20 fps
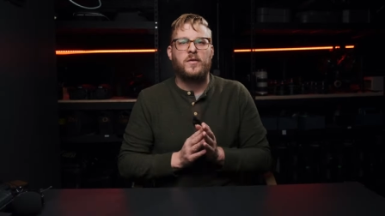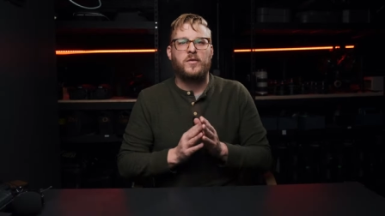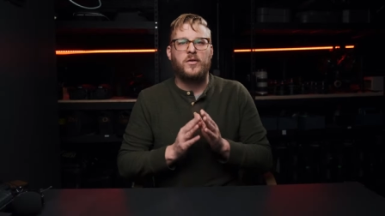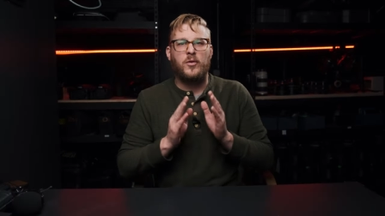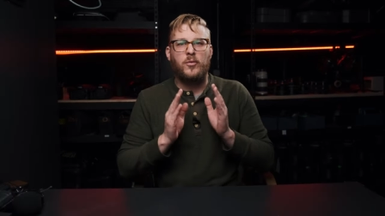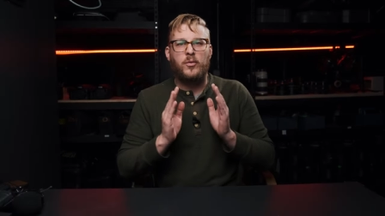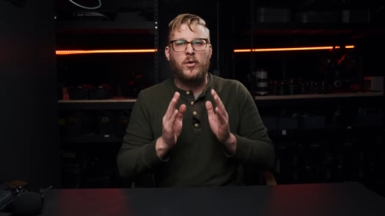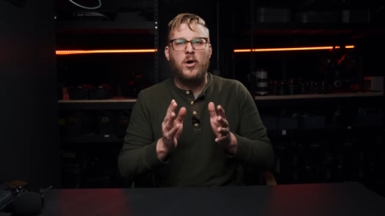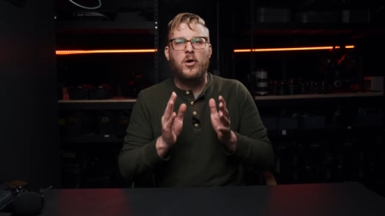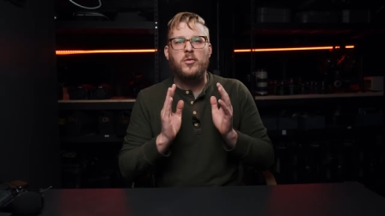
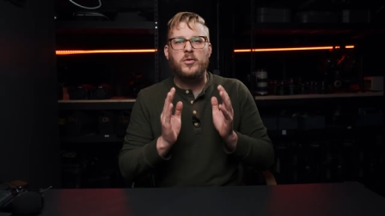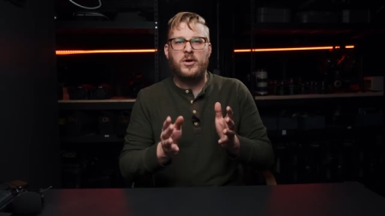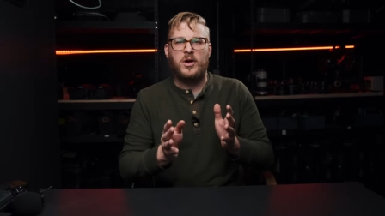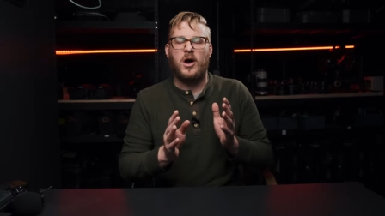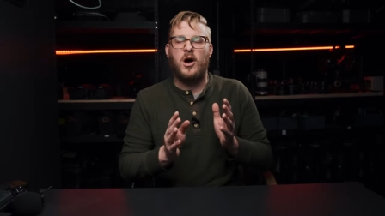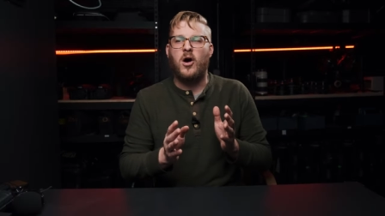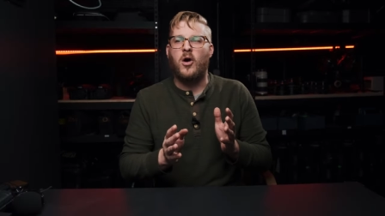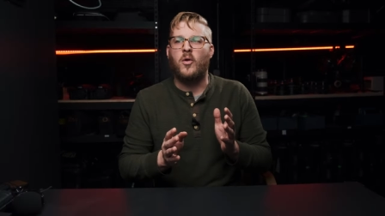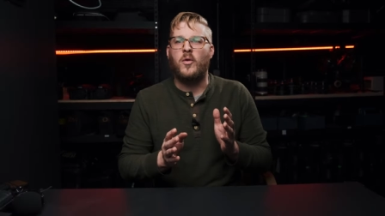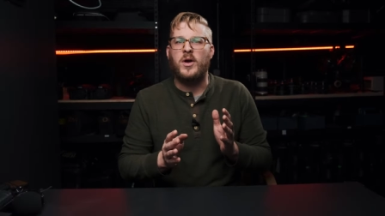The Rode
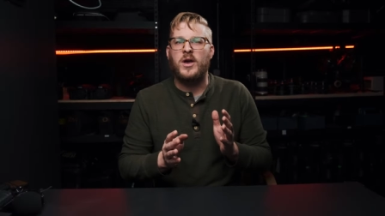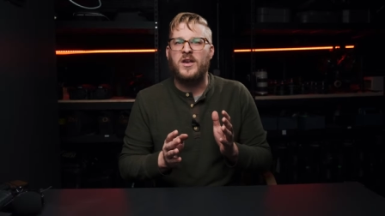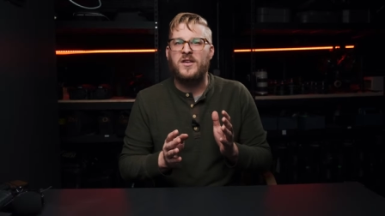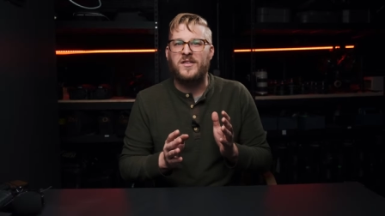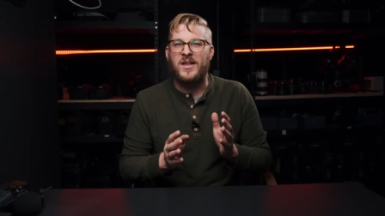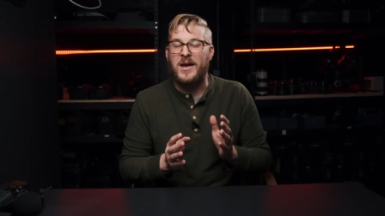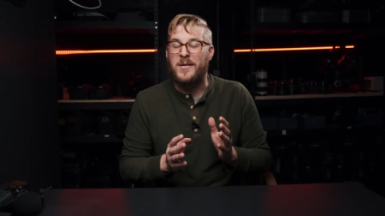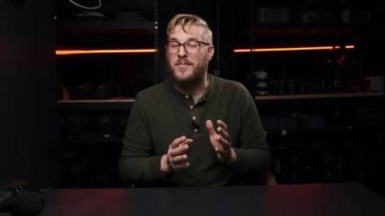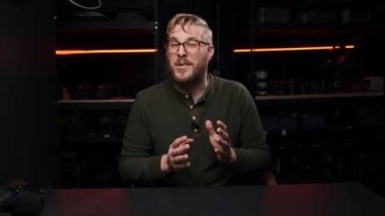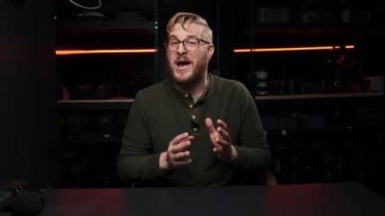Go is
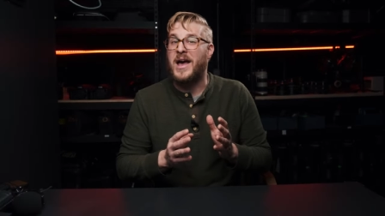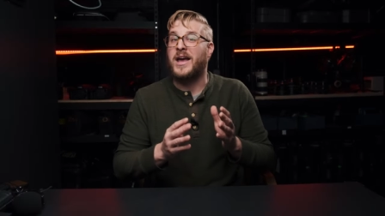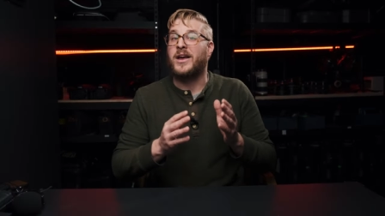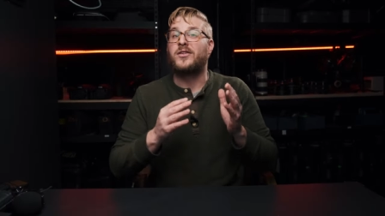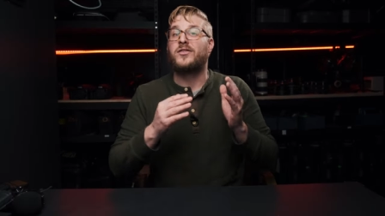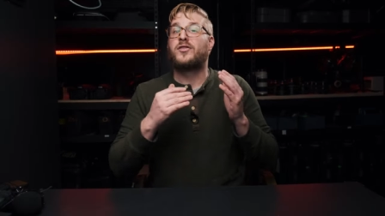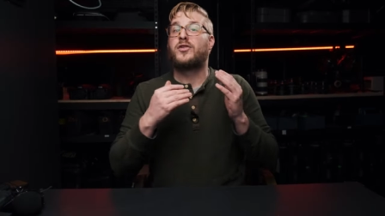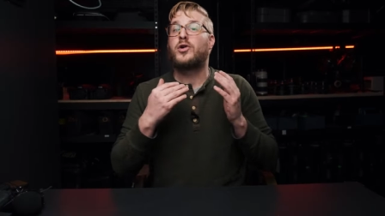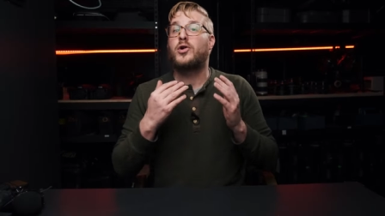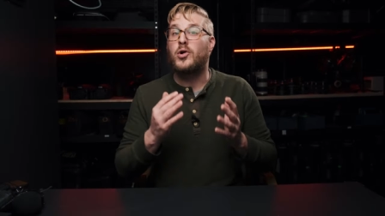like
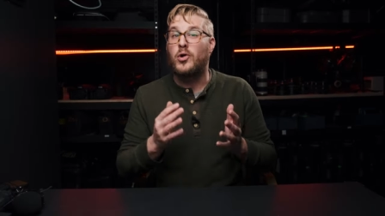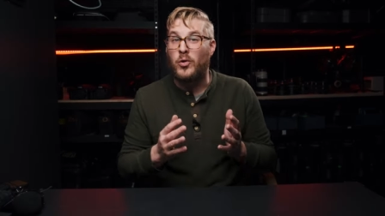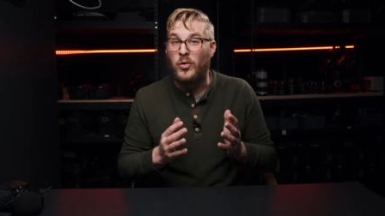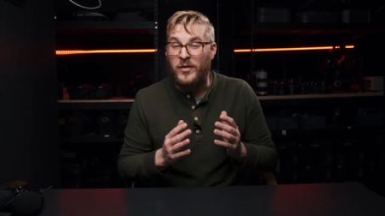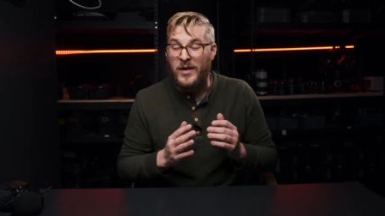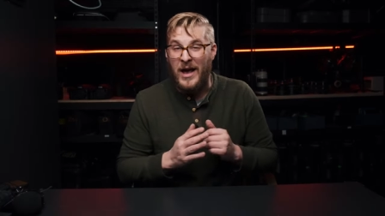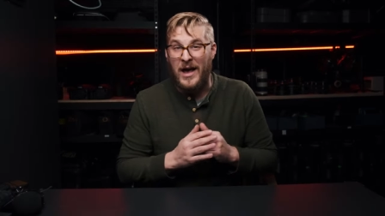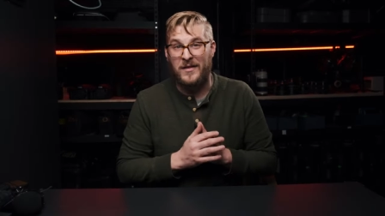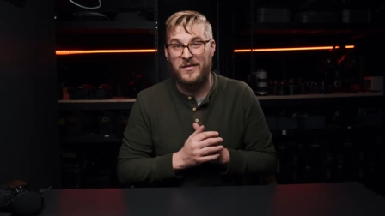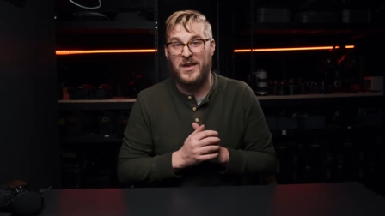buying two
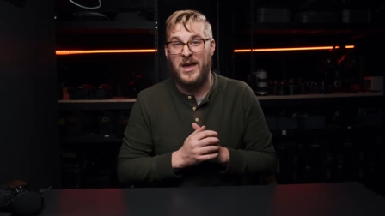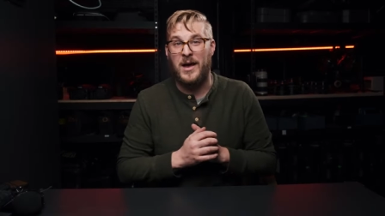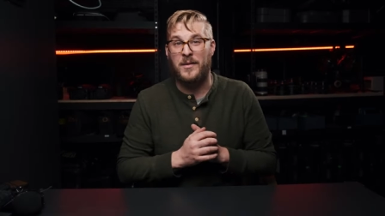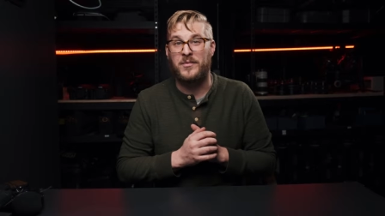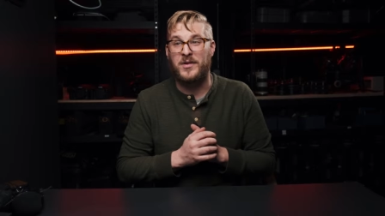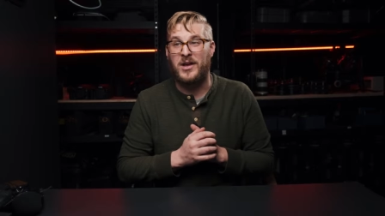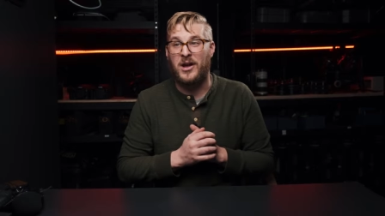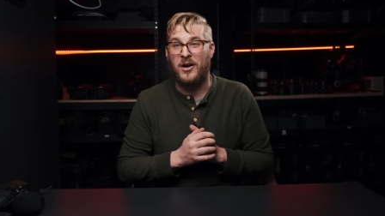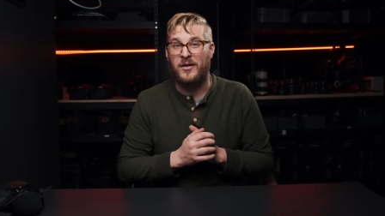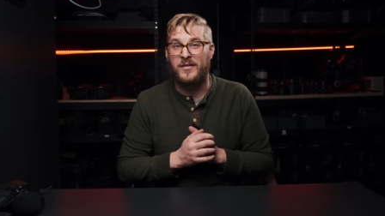
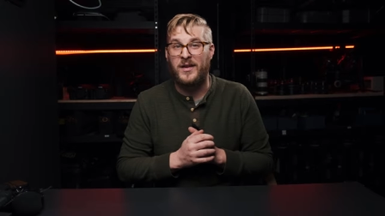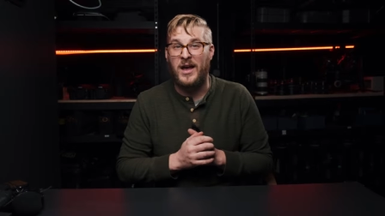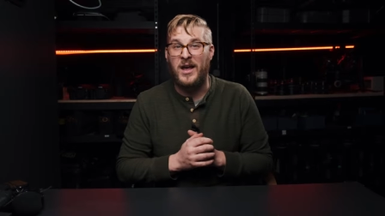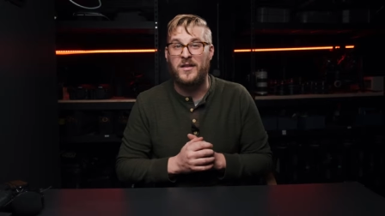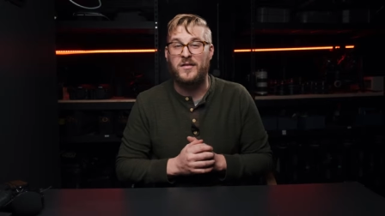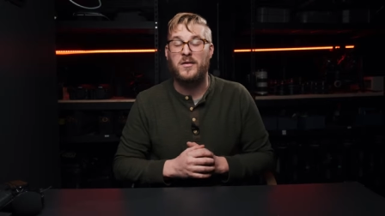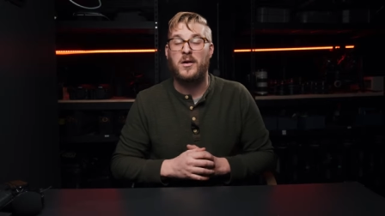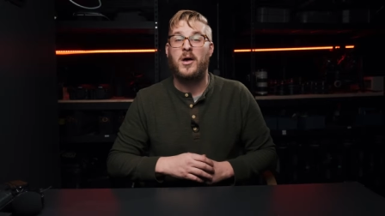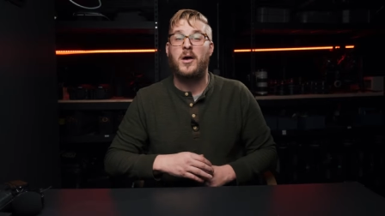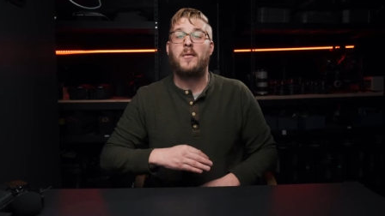Tascam D R
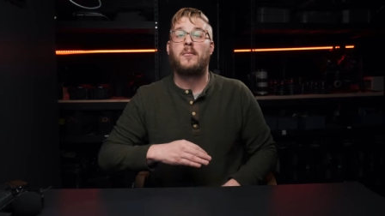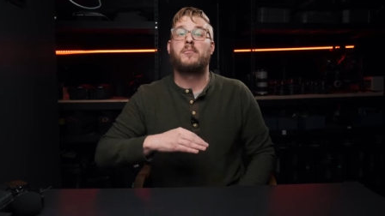tens